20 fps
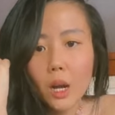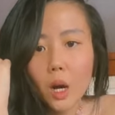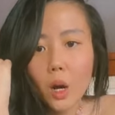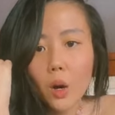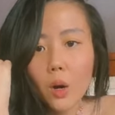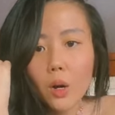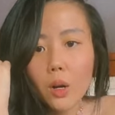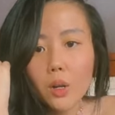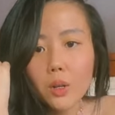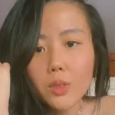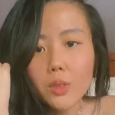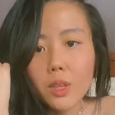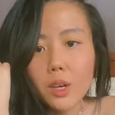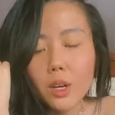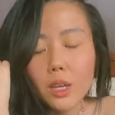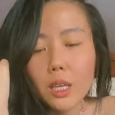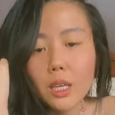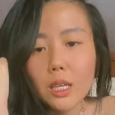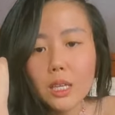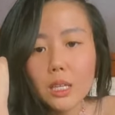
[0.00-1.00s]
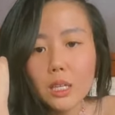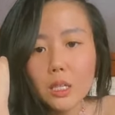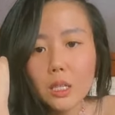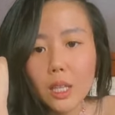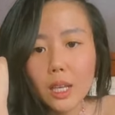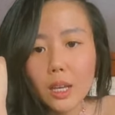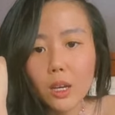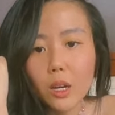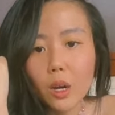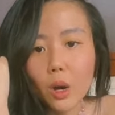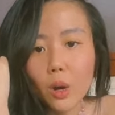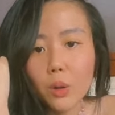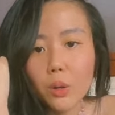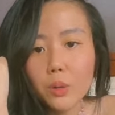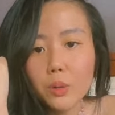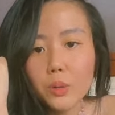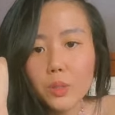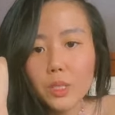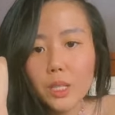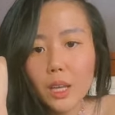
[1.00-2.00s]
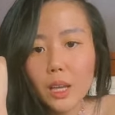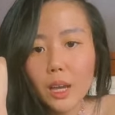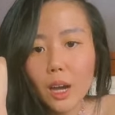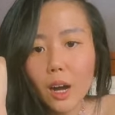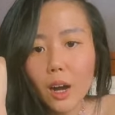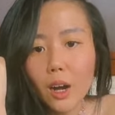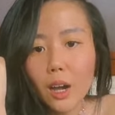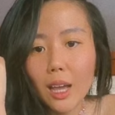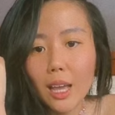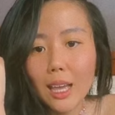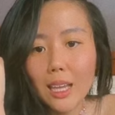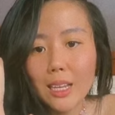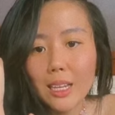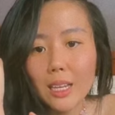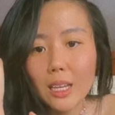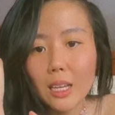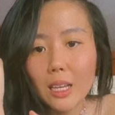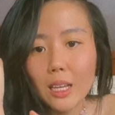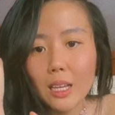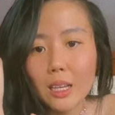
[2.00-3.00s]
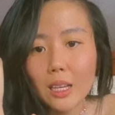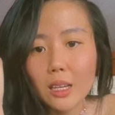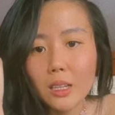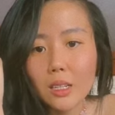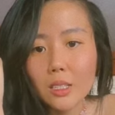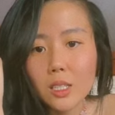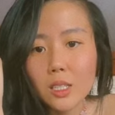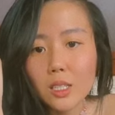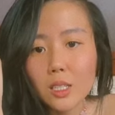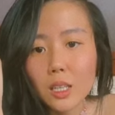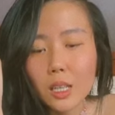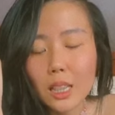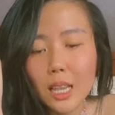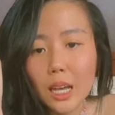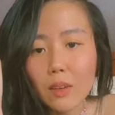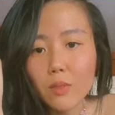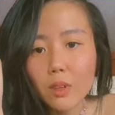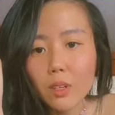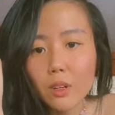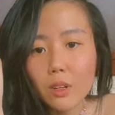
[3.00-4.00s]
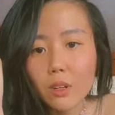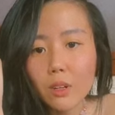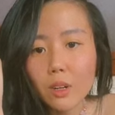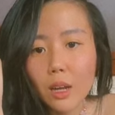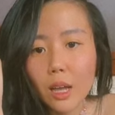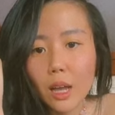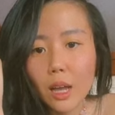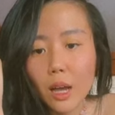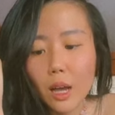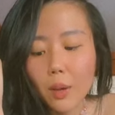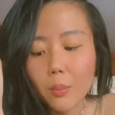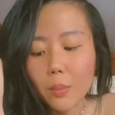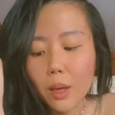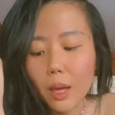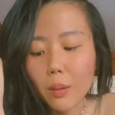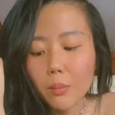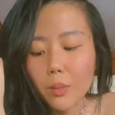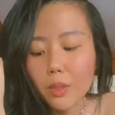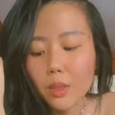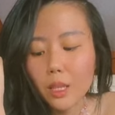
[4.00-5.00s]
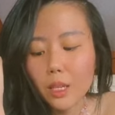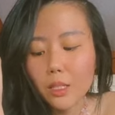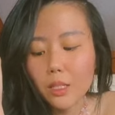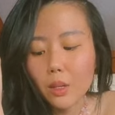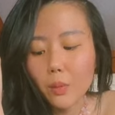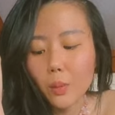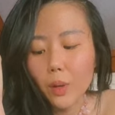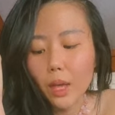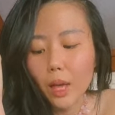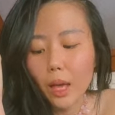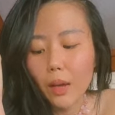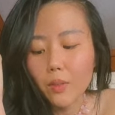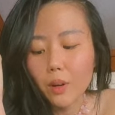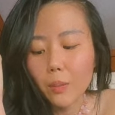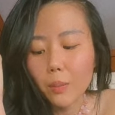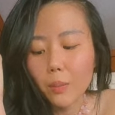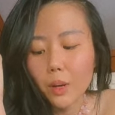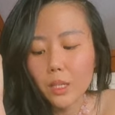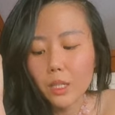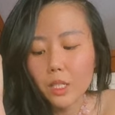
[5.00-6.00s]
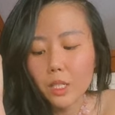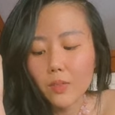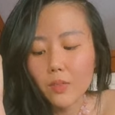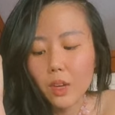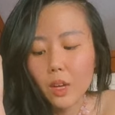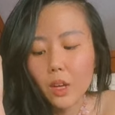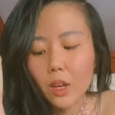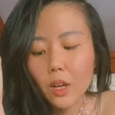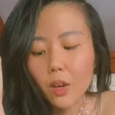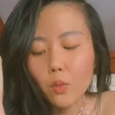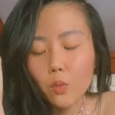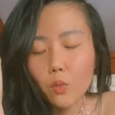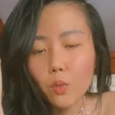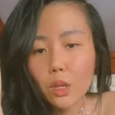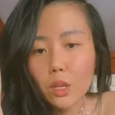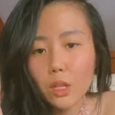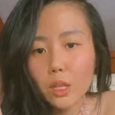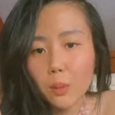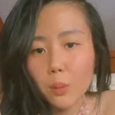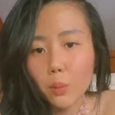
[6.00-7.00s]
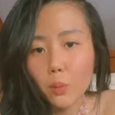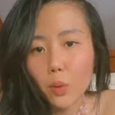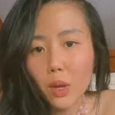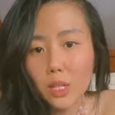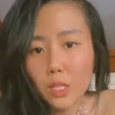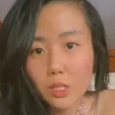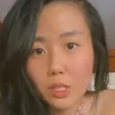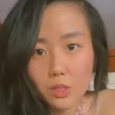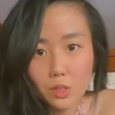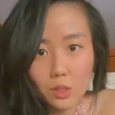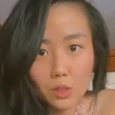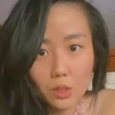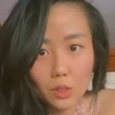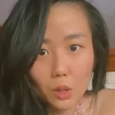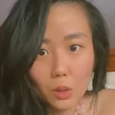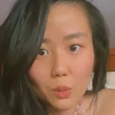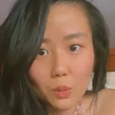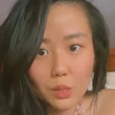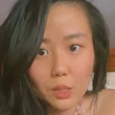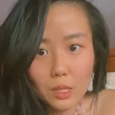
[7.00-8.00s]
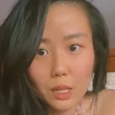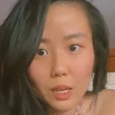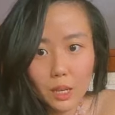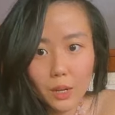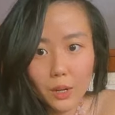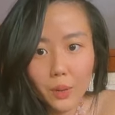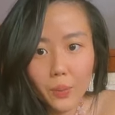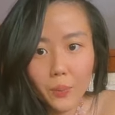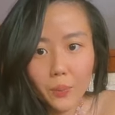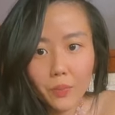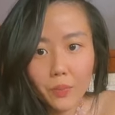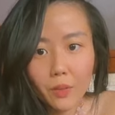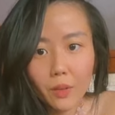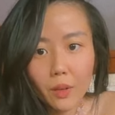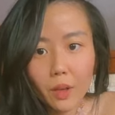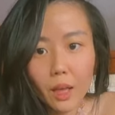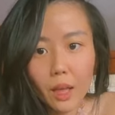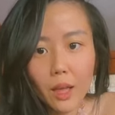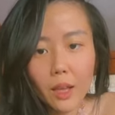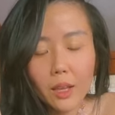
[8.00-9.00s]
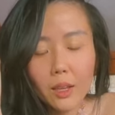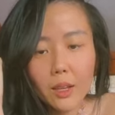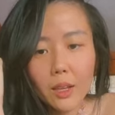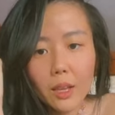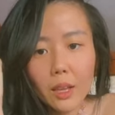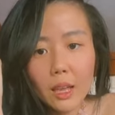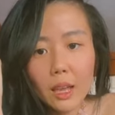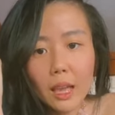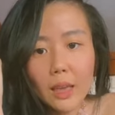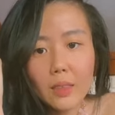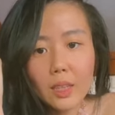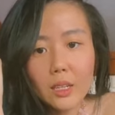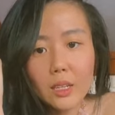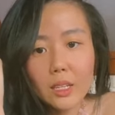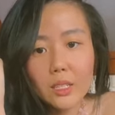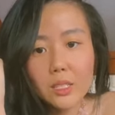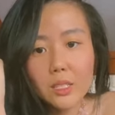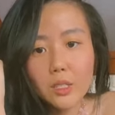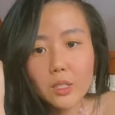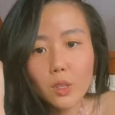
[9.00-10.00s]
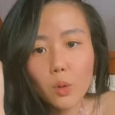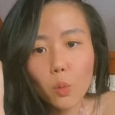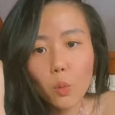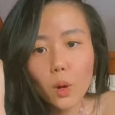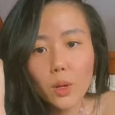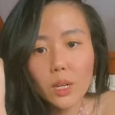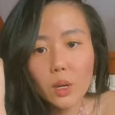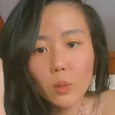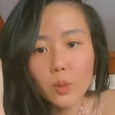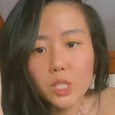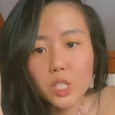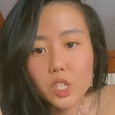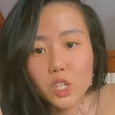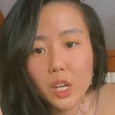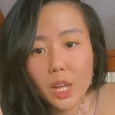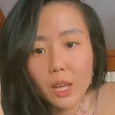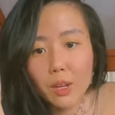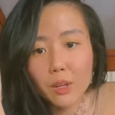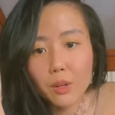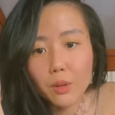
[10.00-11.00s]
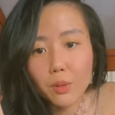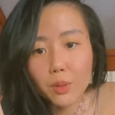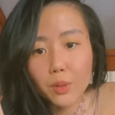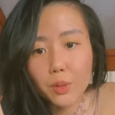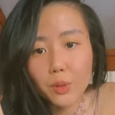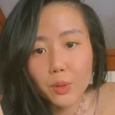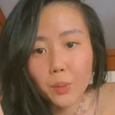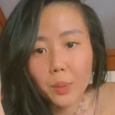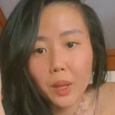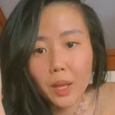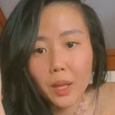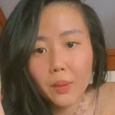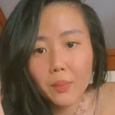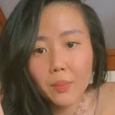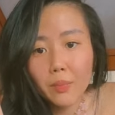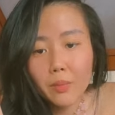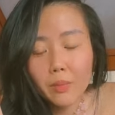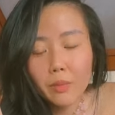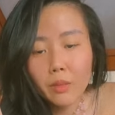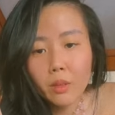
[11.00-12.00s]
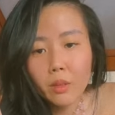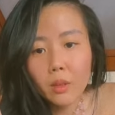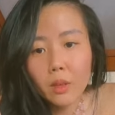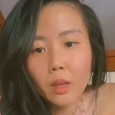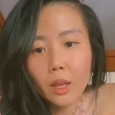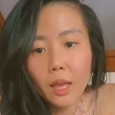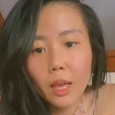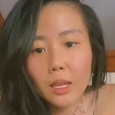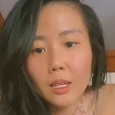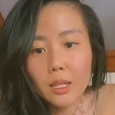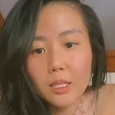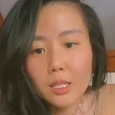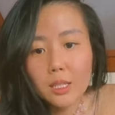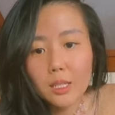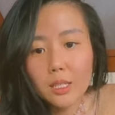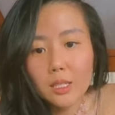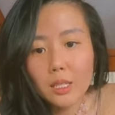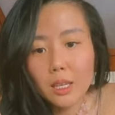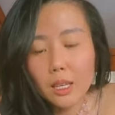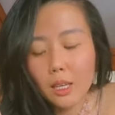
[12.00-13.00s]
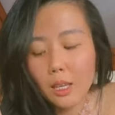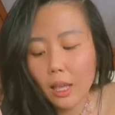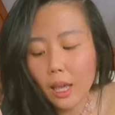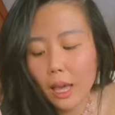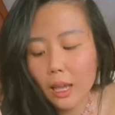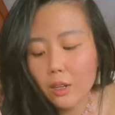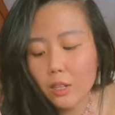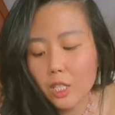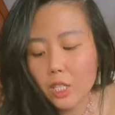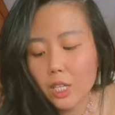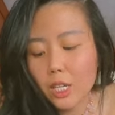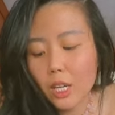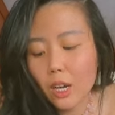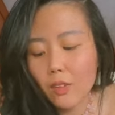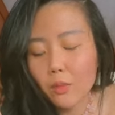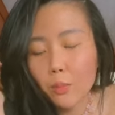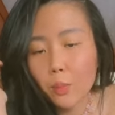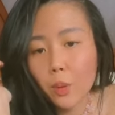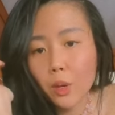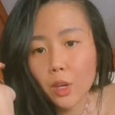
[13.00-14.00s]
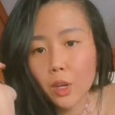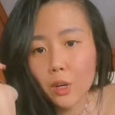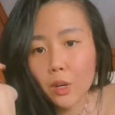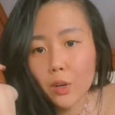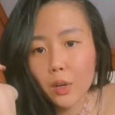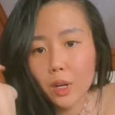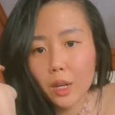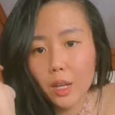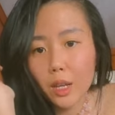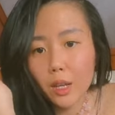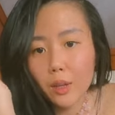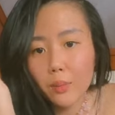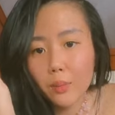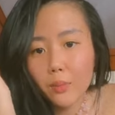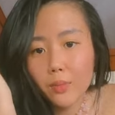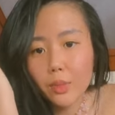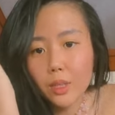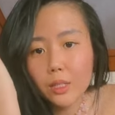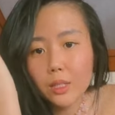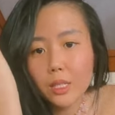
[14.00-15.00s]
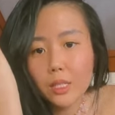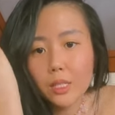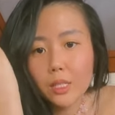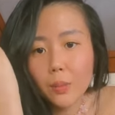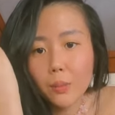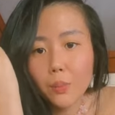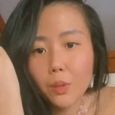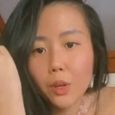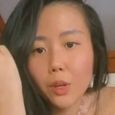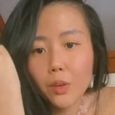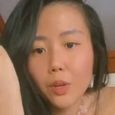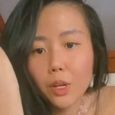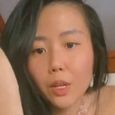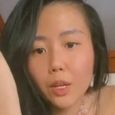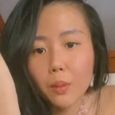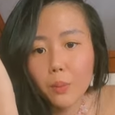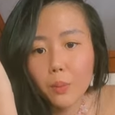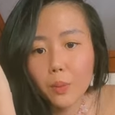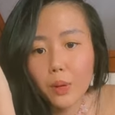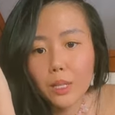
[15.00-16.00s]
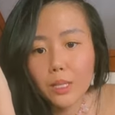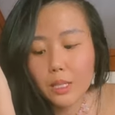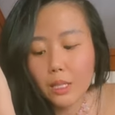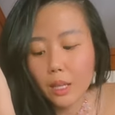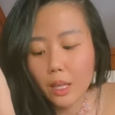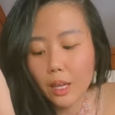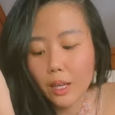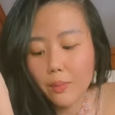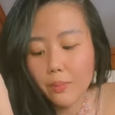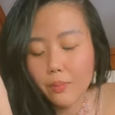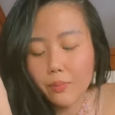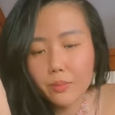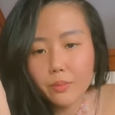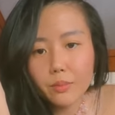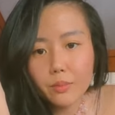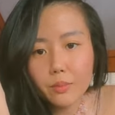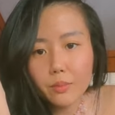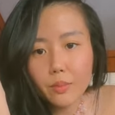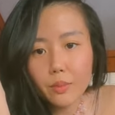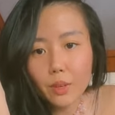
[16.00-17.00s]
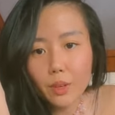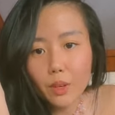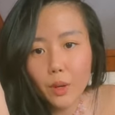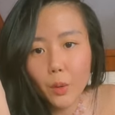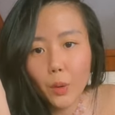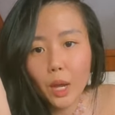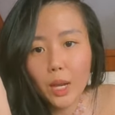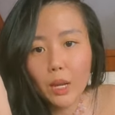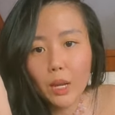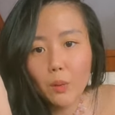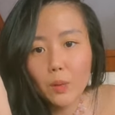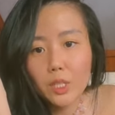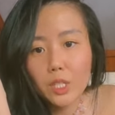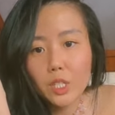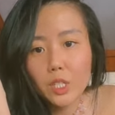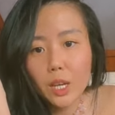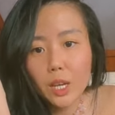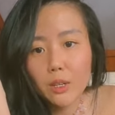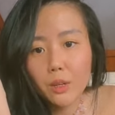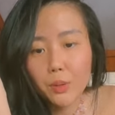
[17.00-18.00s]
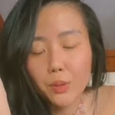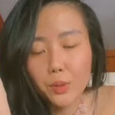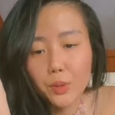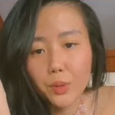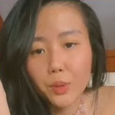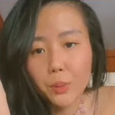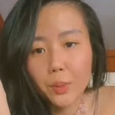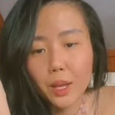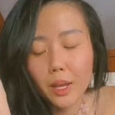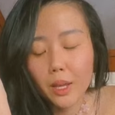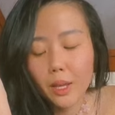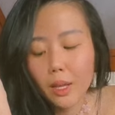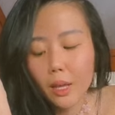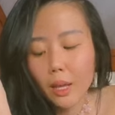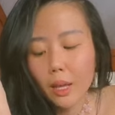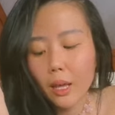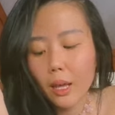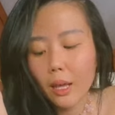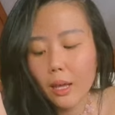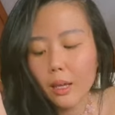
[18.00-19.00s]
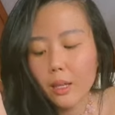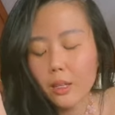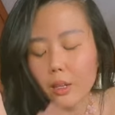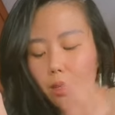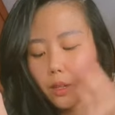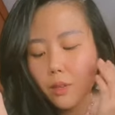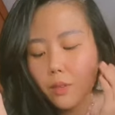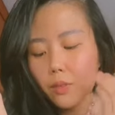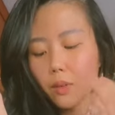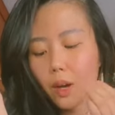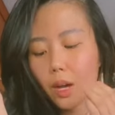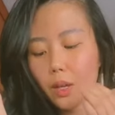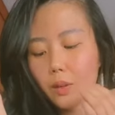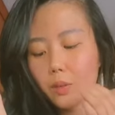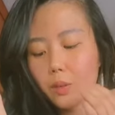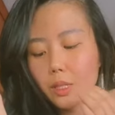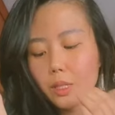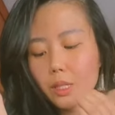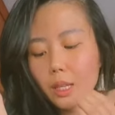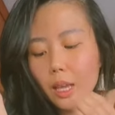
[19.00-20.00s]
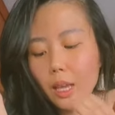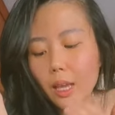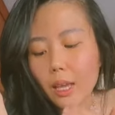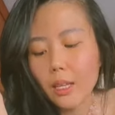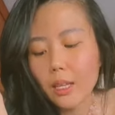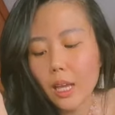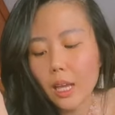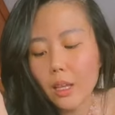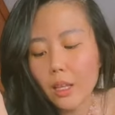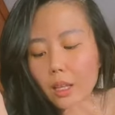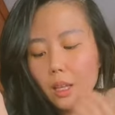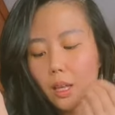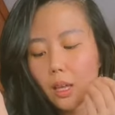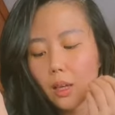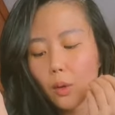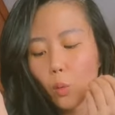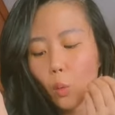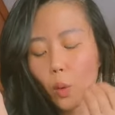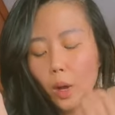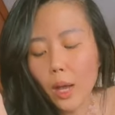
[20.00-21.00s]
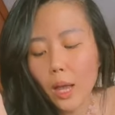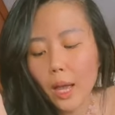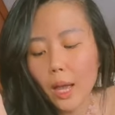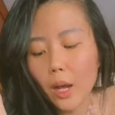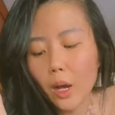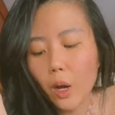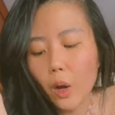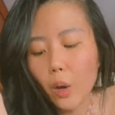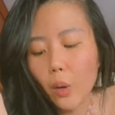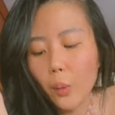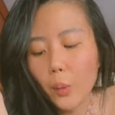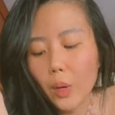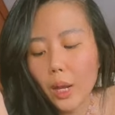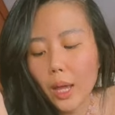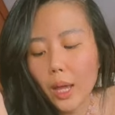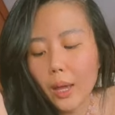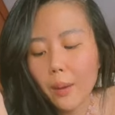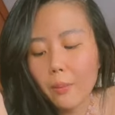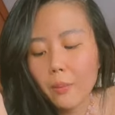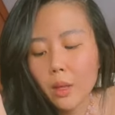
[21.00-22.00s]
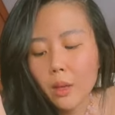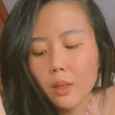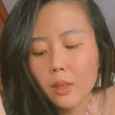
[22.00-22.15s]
All the healing codes are in here. This is lavender, um, amethyst, and we have a bunch of really precious stones here, okay? And then this is the one that was channeled through me, and this is the energy of purity. This is the purity bracelet, okay, that was channeled through me, and the divine was saying that we're encoding